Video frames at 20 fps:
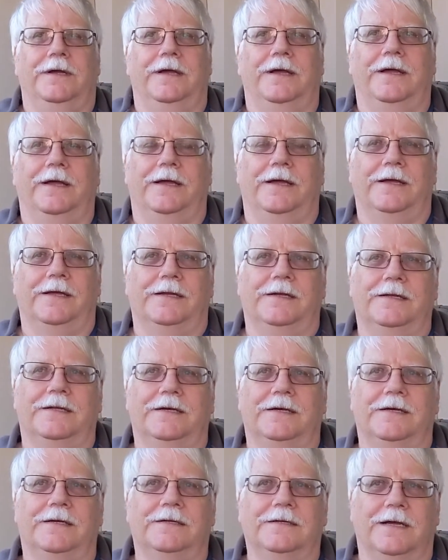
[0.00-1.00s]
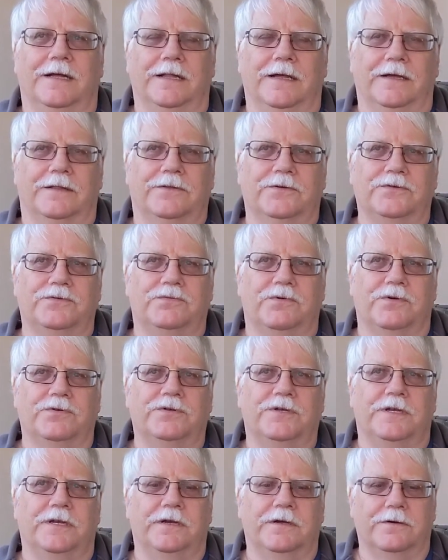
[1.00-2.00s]
and I like those
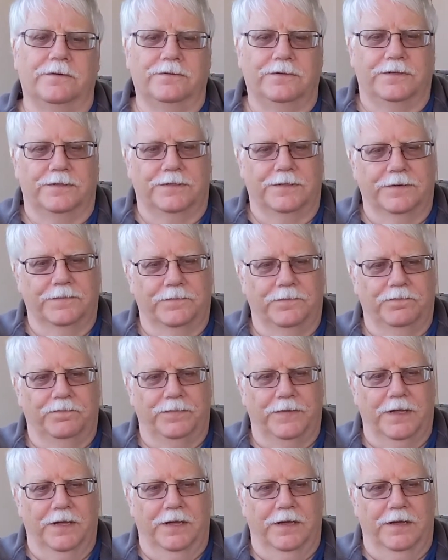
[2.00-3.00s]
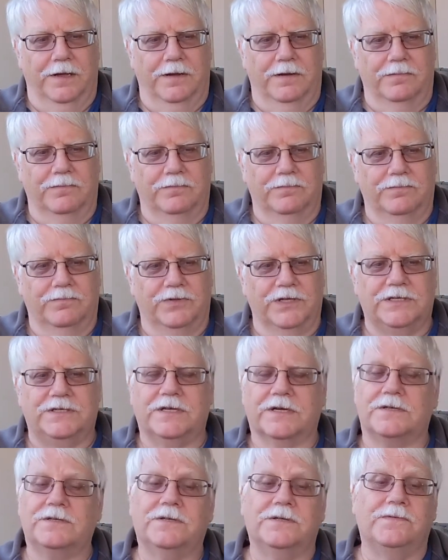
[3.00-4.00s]
roasty notes. The
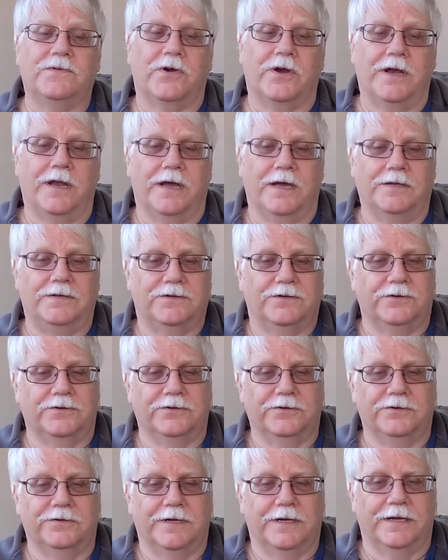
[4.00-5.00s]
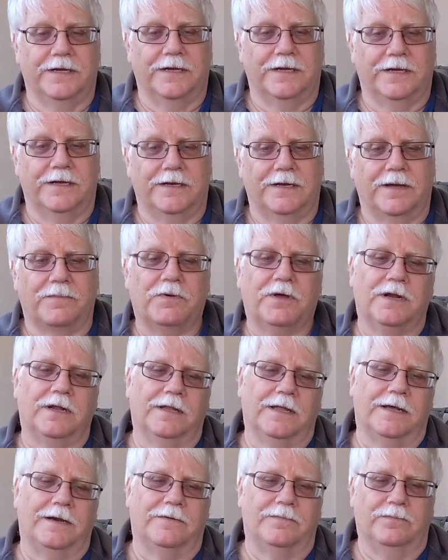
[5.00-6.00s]
6 is very nice too, and I'm going to
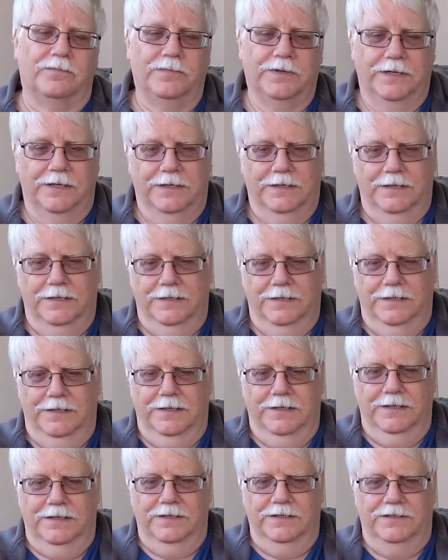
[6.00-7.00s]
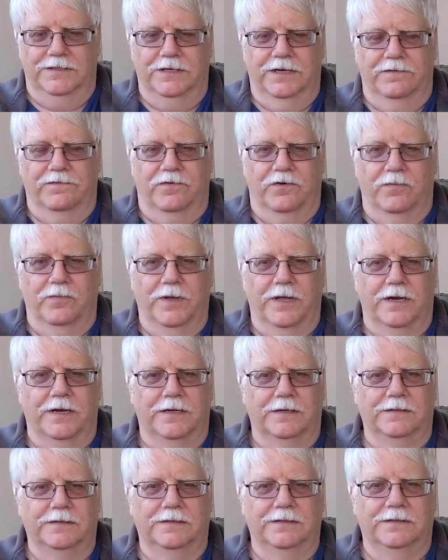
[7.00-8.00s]
let them sit for a
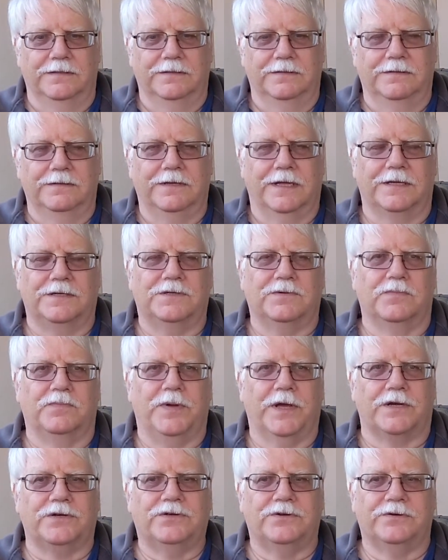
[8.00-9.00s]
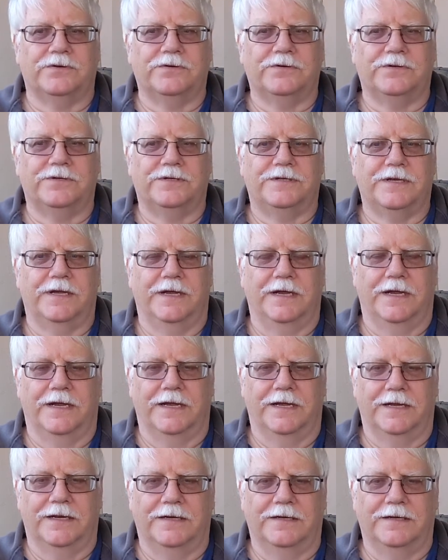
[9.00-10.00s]
minute and get some pictures
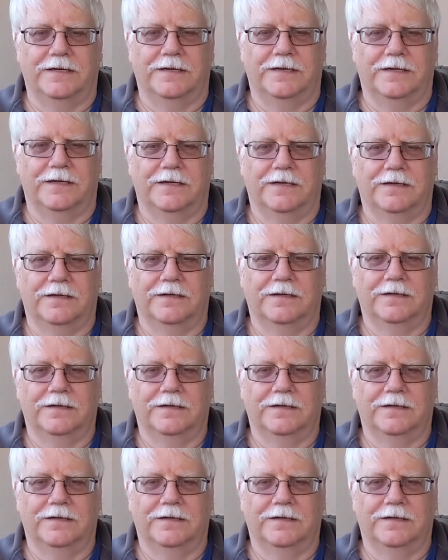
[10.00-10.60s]
and